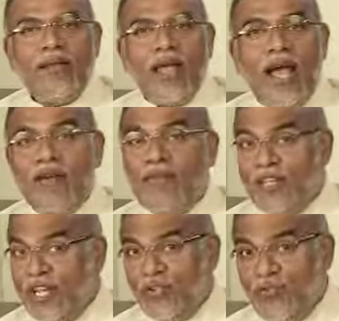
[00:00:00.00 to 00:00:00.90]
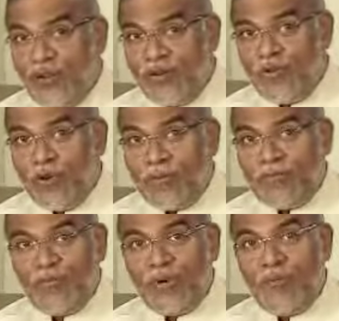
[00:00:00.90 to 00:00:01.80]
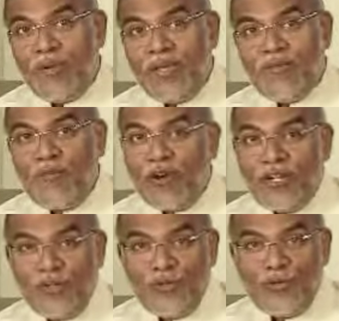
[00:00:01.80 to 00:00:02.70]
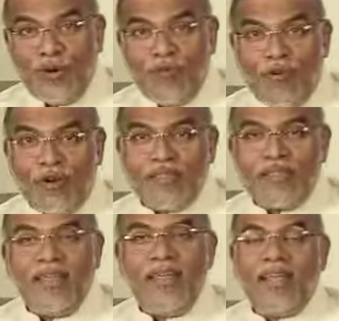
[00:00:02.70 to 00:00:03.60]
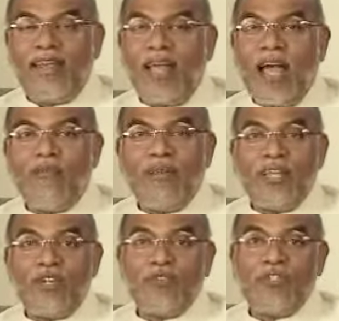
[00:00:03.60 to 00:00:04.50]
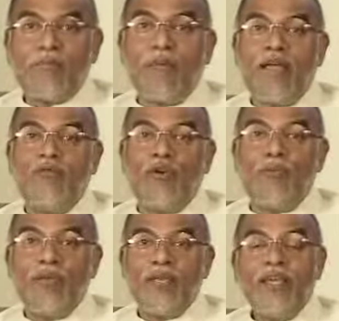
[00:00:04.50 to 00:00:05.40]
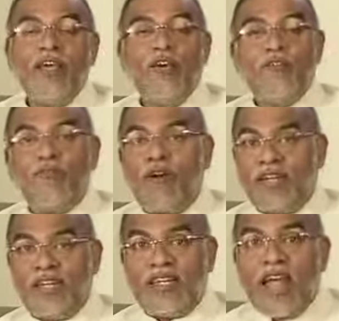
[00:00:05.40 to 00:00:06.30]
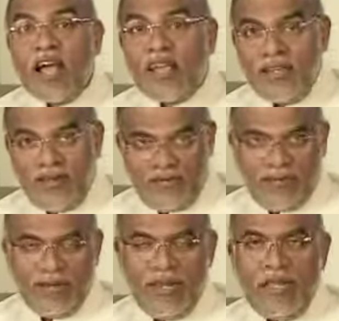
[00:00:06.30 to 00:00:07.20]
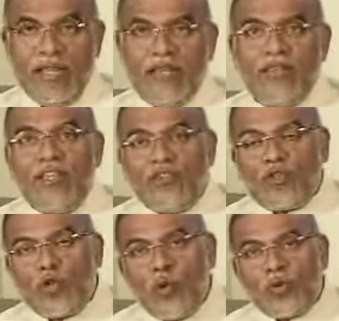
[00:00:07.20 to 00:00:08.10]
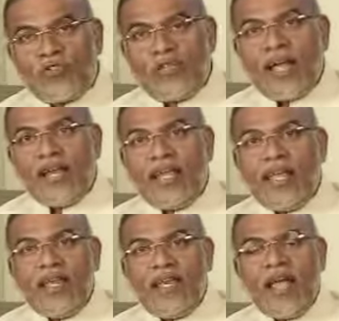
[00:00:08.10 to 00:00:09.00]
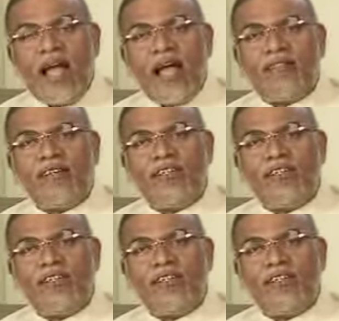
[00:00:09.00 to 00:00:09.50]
average age for Europe would be 42 or 43, and average age for Japan would be 49. This shows that India has a